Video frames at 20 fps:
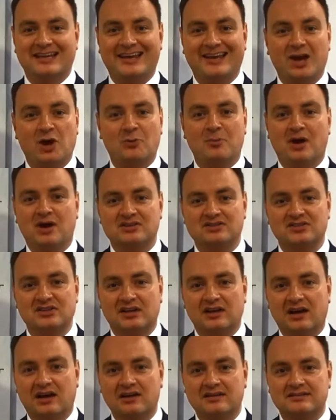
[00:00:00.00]
EO
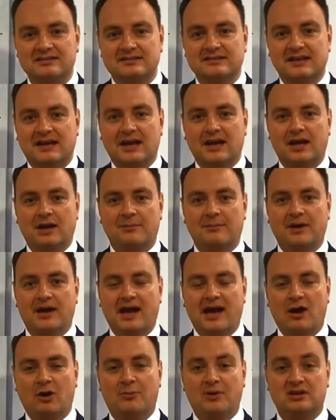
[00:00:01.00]
Masterclass. Um,
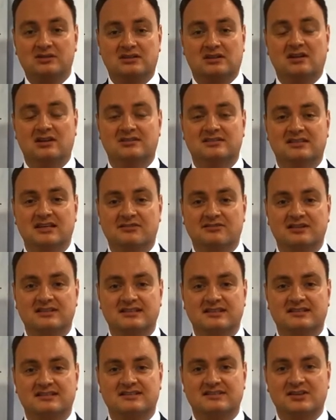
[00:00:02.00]
our Masterclass series
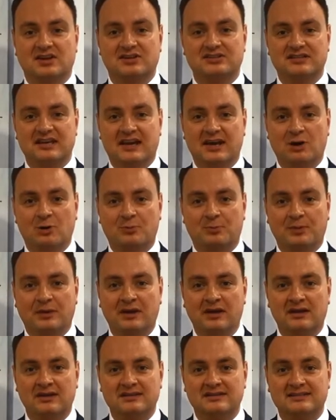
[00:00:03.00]
is designed to help
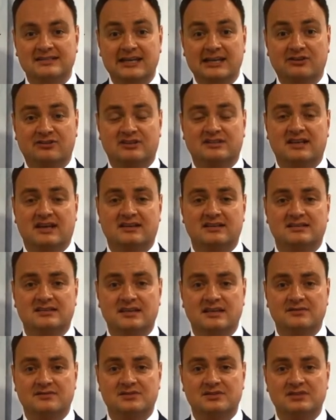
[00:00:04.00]
senior
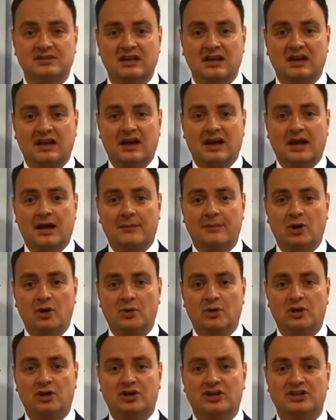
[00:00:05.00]
executives um,
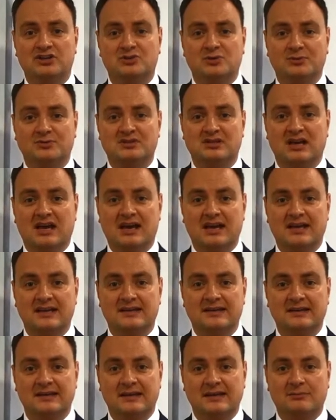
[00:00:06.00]
who are looking to
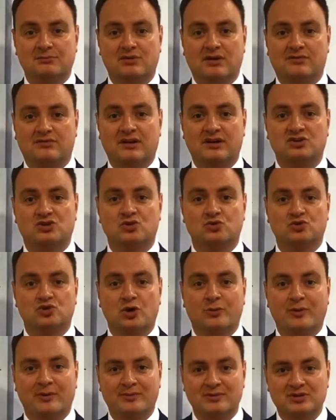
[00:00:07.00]
obtain preferential
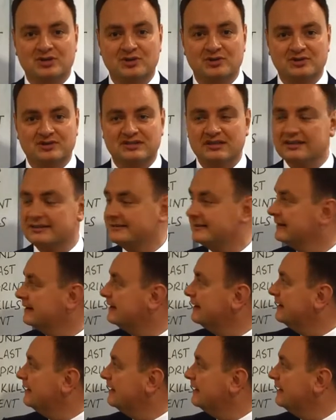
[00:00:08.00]
job opportunities.